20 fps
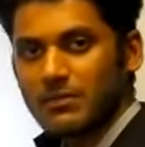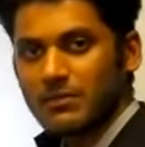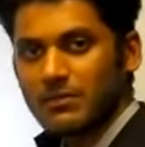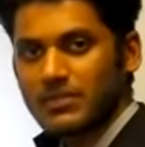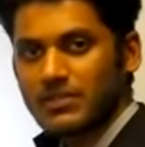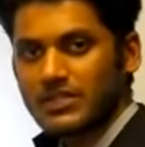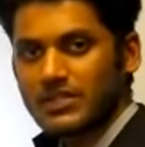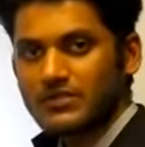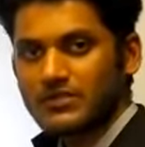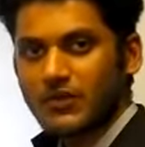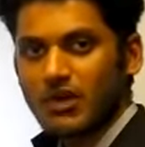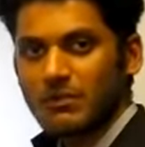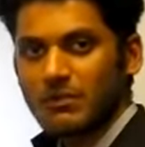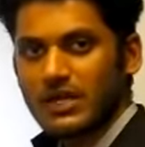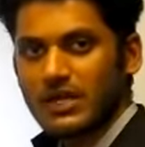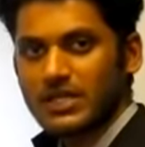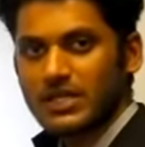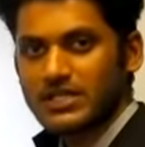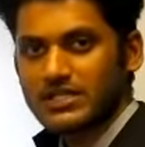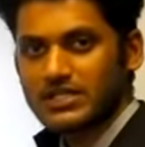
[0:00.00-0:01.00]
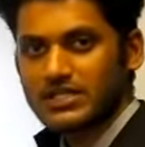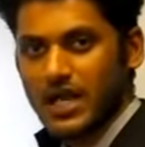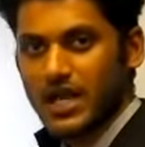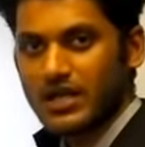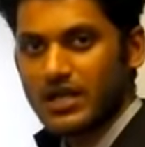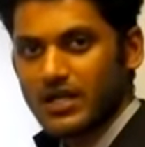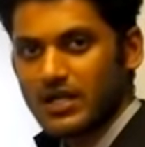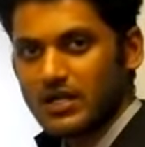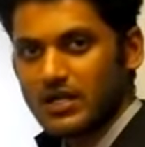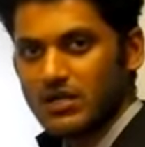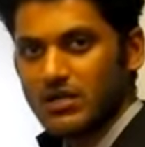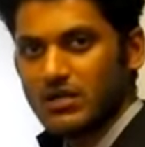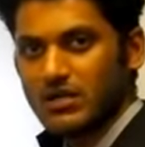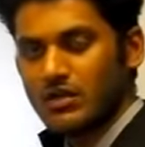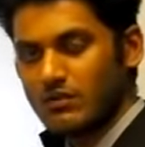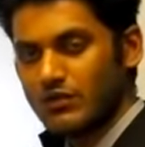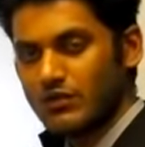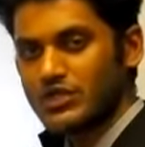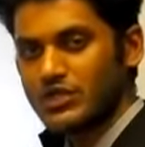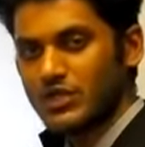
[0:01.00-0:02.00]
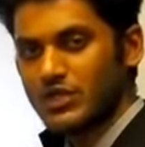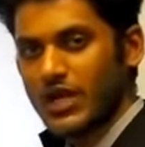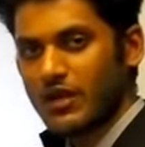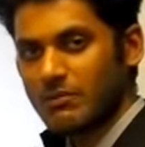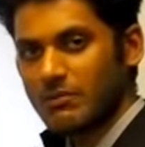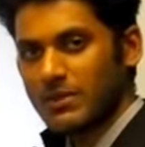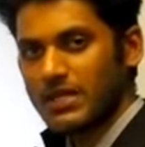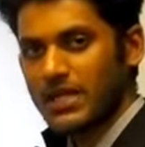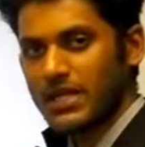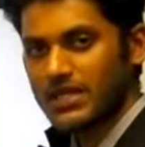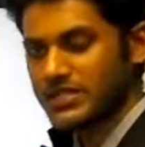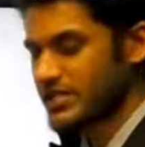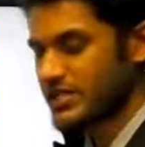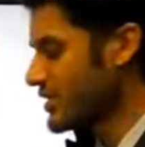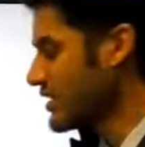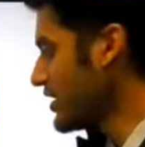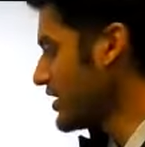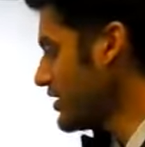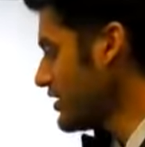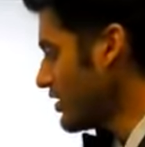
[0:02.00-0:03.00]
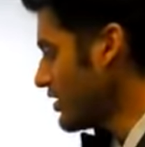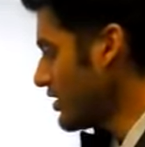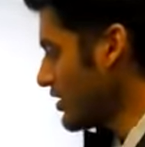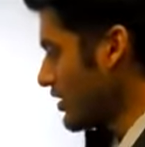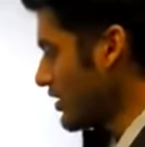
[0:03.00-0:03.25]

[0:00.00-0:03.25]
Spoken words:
message format as standard, which should have been extended.